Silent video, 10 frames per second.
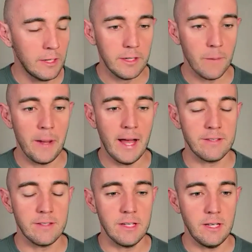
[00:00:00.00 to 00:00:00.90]

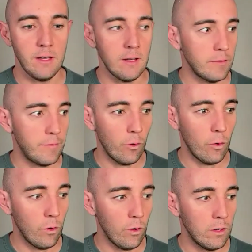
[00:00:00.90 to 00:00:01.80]
capacity
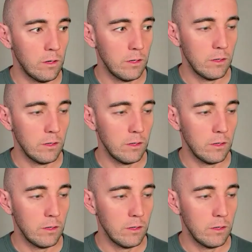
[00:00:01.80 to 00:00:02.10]
for